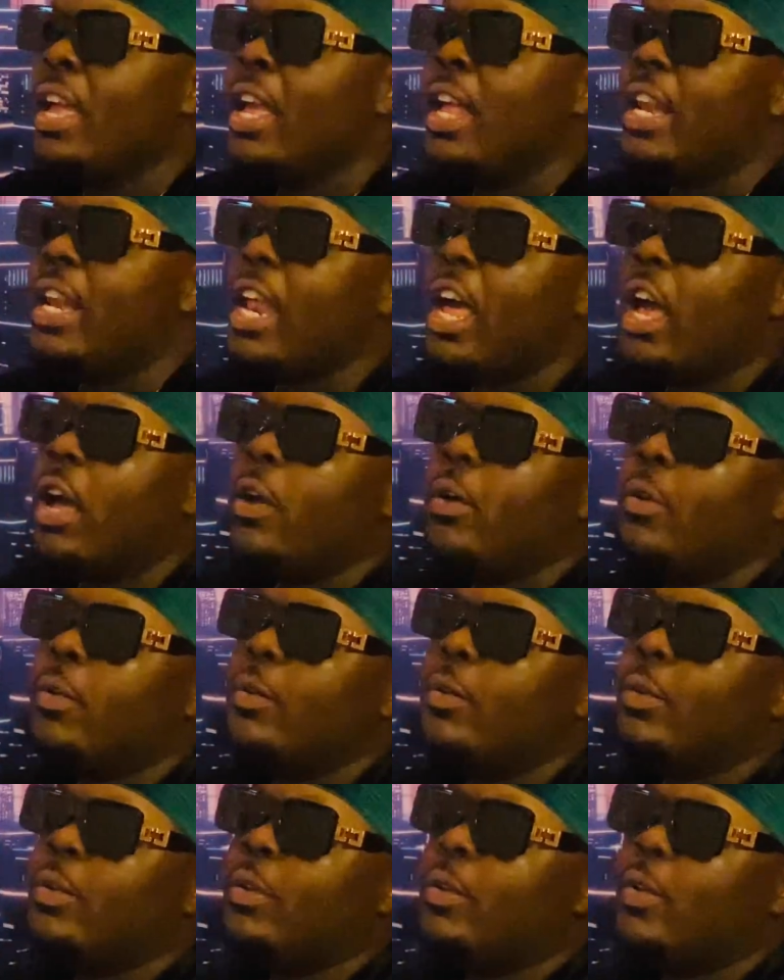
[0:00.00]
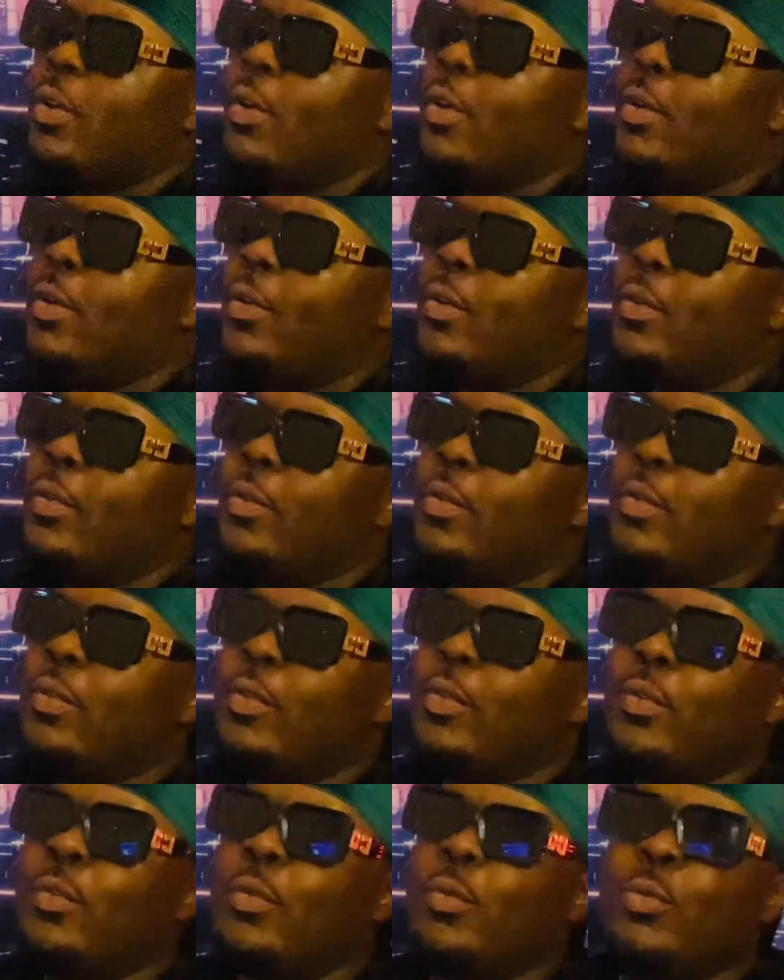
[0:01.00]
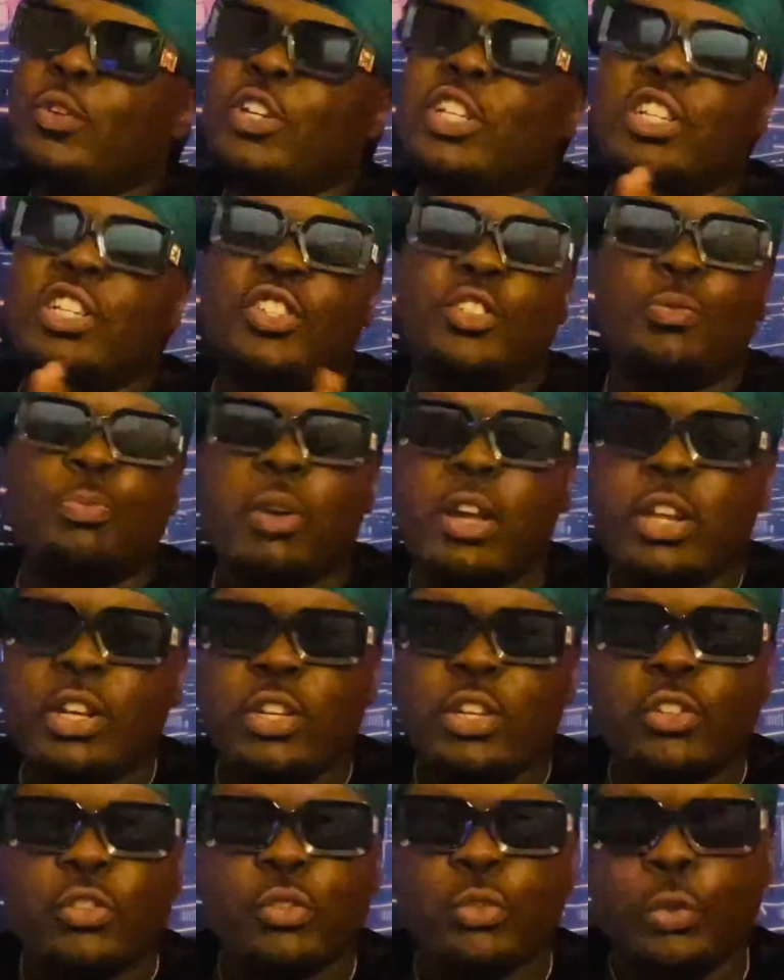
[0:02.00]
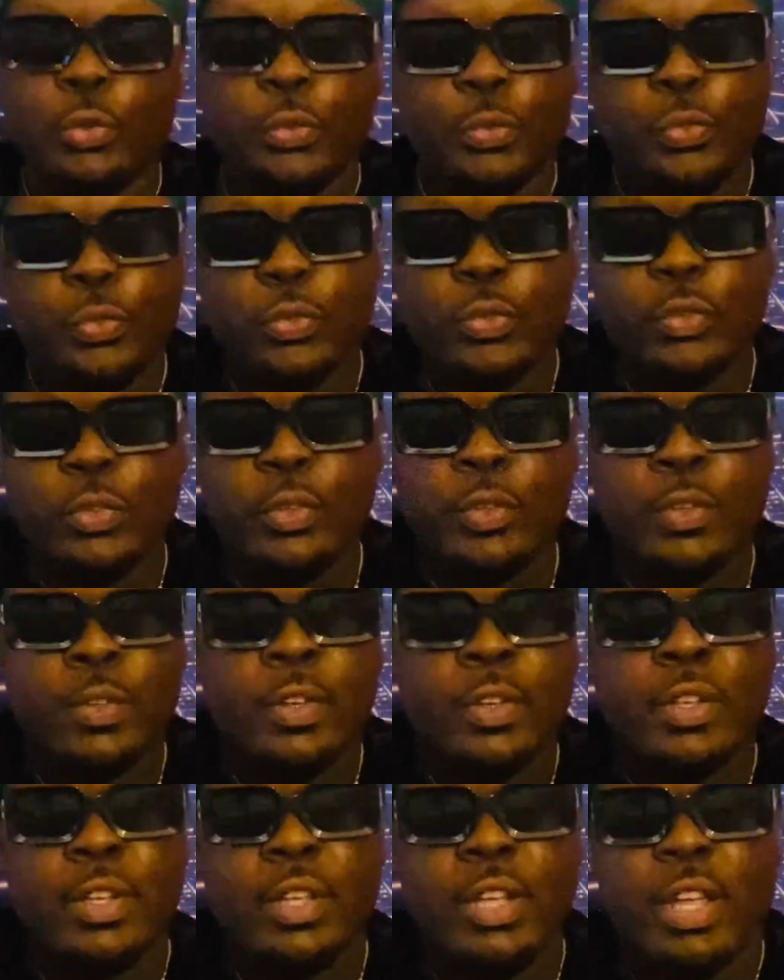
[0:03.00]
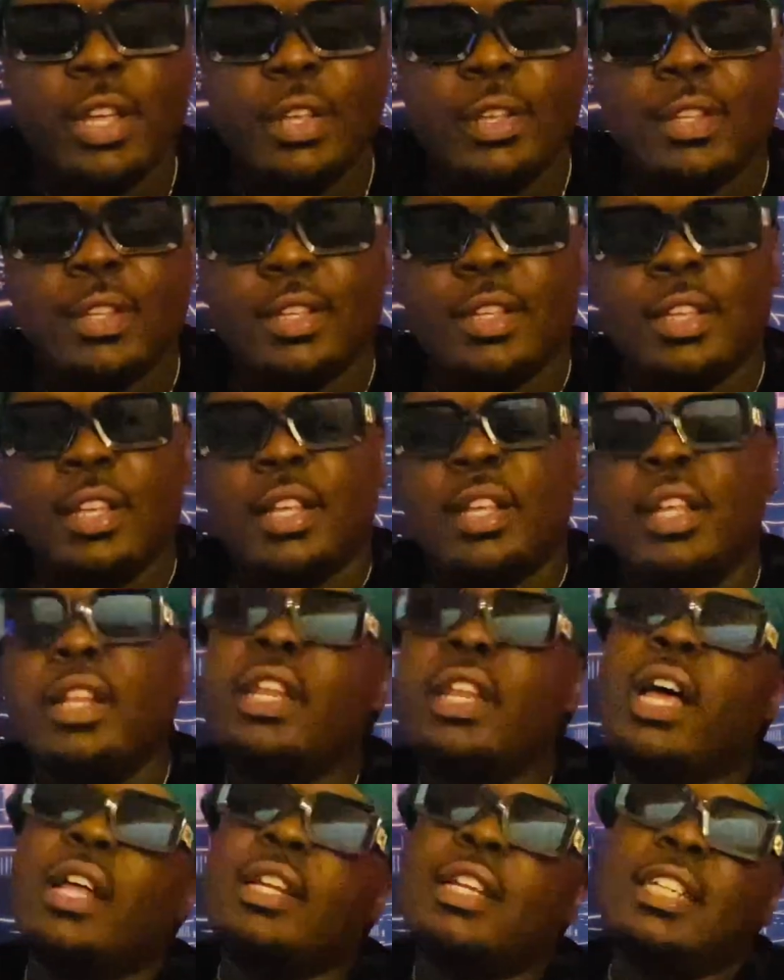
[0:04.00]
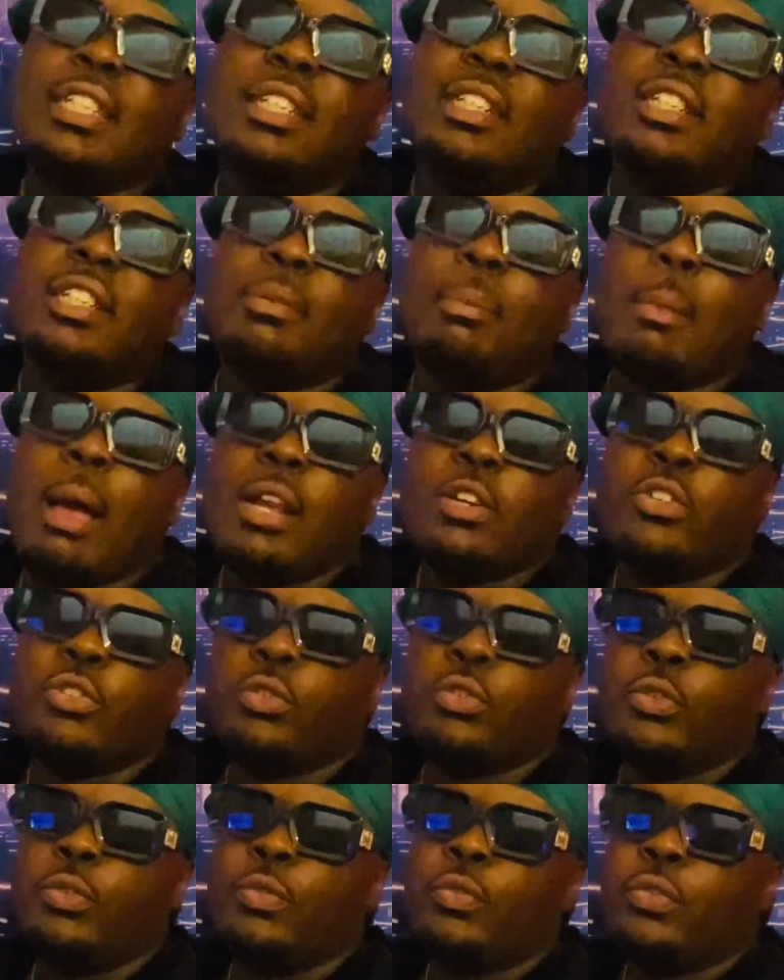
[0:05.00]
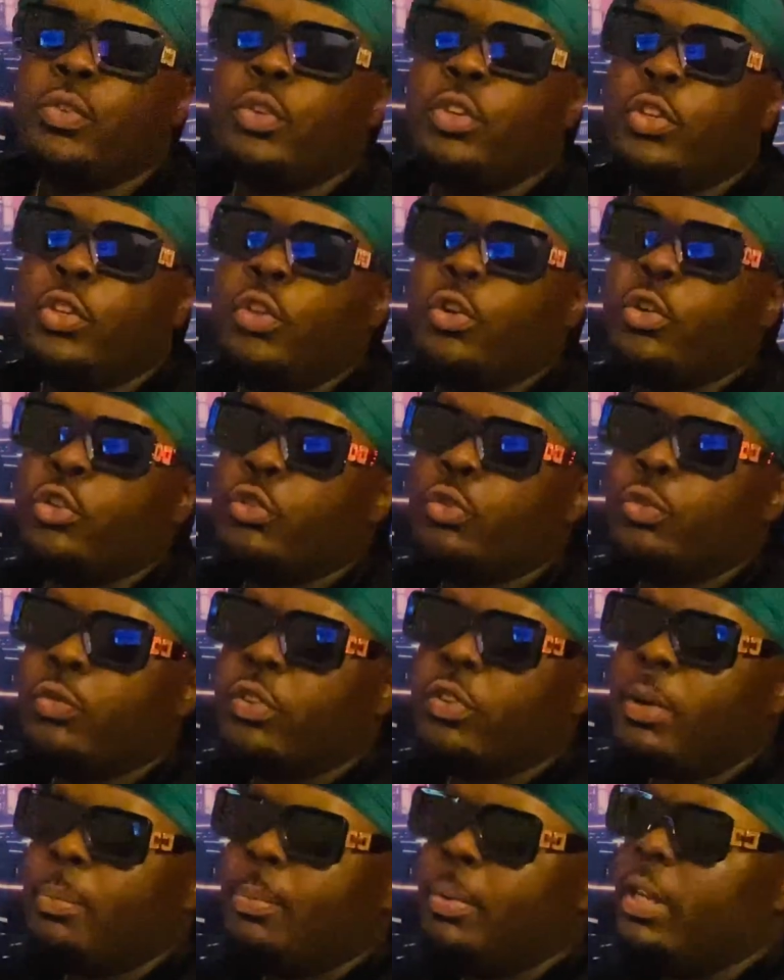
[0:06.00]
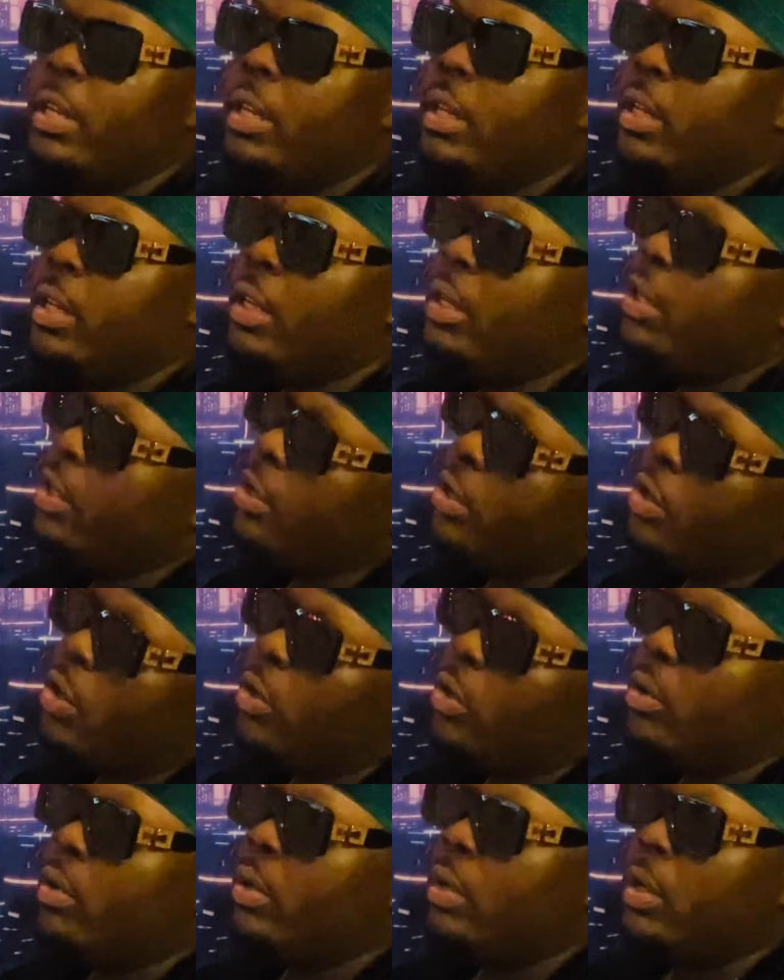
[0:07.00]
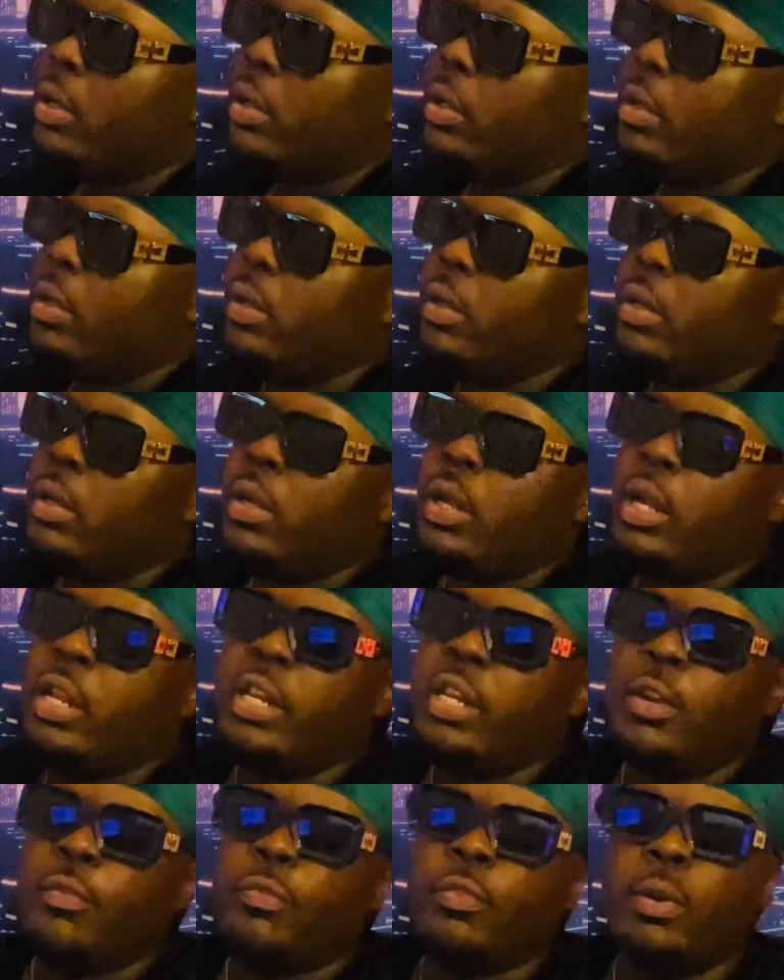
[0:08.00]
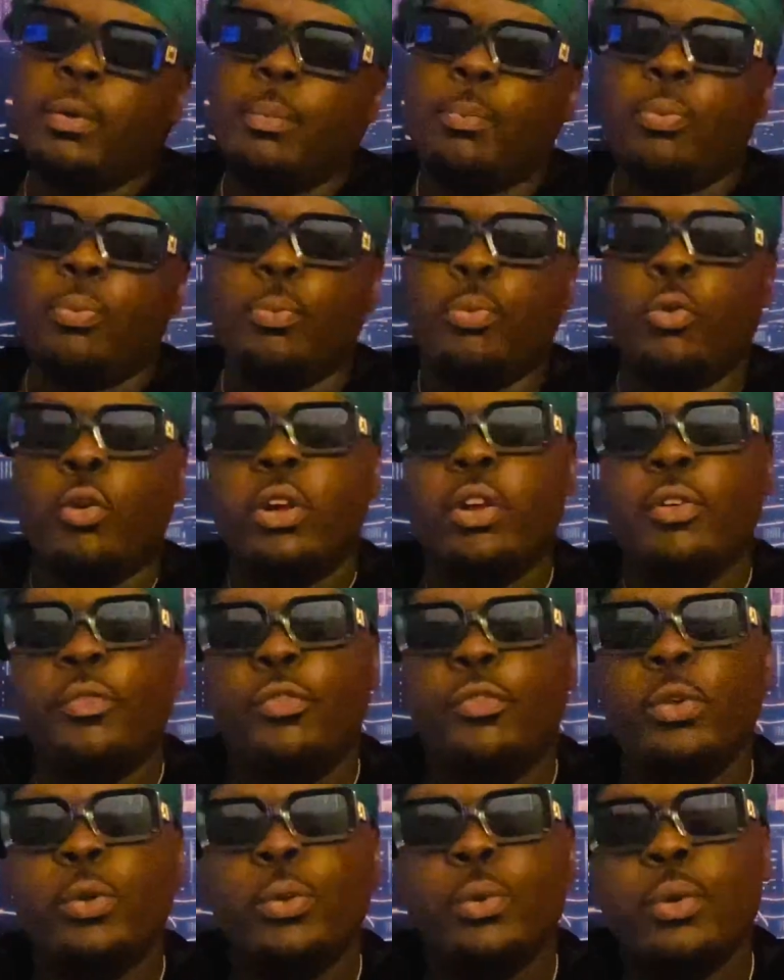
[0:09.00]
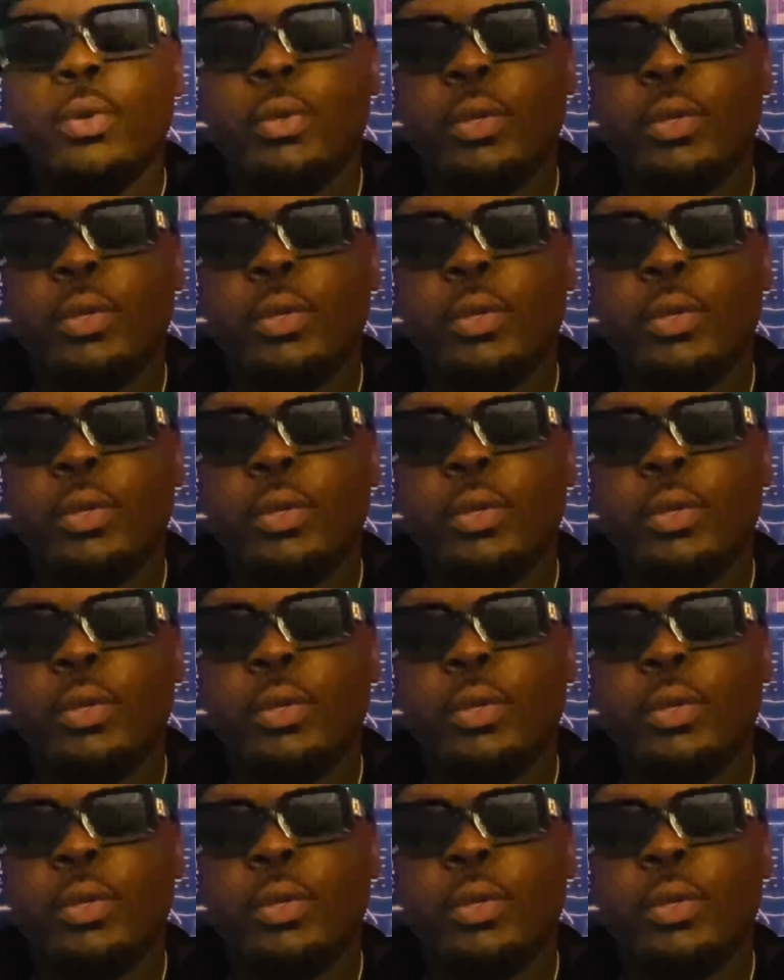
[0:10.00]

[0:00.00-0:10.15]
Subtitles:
Now, we just spreading the truth. Now, this is just my truth. Your truth could be, a different point of view.